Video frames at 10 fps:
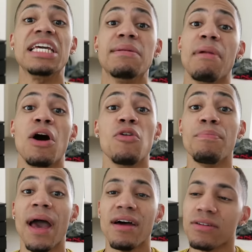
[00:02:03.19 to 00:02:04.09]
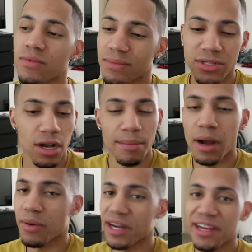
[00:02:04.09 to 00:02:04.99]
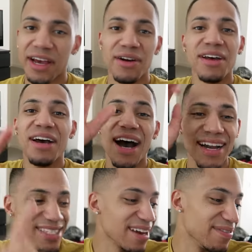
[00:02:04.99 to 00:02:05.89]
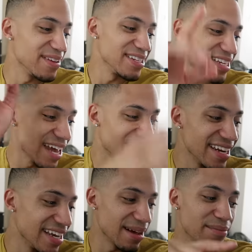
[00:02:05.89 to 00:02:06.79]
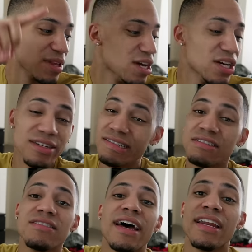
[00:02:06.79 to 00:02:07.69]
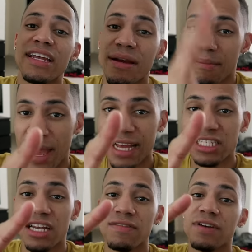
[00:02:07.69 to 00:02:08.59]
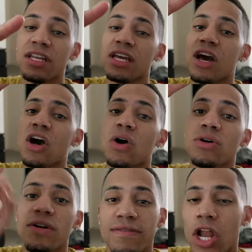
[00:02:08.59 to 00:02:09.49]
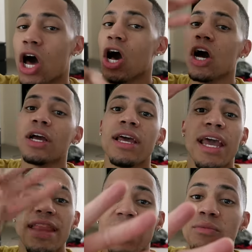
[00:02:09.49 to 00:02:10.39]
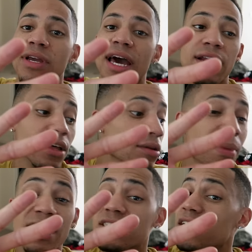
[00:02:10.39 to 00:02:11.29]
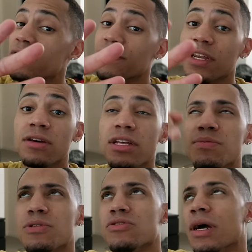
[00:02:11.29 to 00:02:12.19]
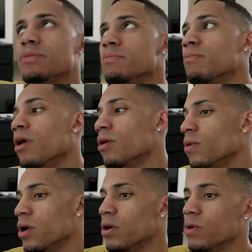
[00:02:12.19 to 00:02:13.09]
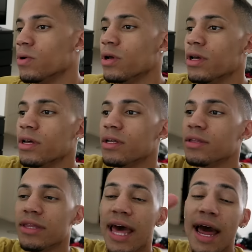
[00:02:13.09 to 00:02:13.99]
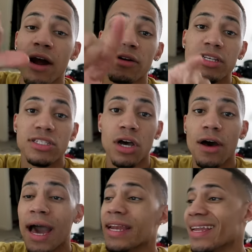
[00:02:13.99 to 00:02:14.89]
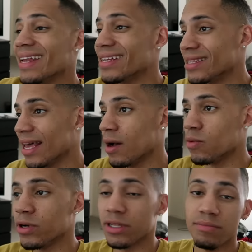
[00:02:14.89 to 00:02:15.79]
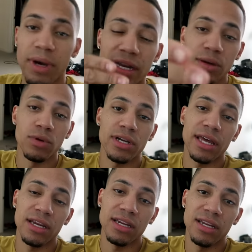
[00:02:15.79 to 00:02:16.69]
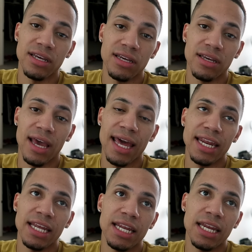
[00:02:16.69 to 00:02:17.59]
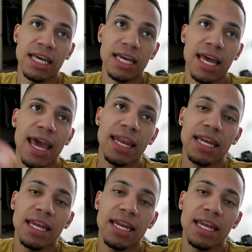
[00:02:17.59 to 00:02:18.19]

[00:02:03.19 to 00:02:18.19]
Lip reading: leading my own path. I don't know what I'm talking about right now. I just gotta finish editing. I'm editing a main channel video, vlog, and then we got another main channel video that's supposed to drop tomorrow that I already saw. I didn't edit that one. My network edited it.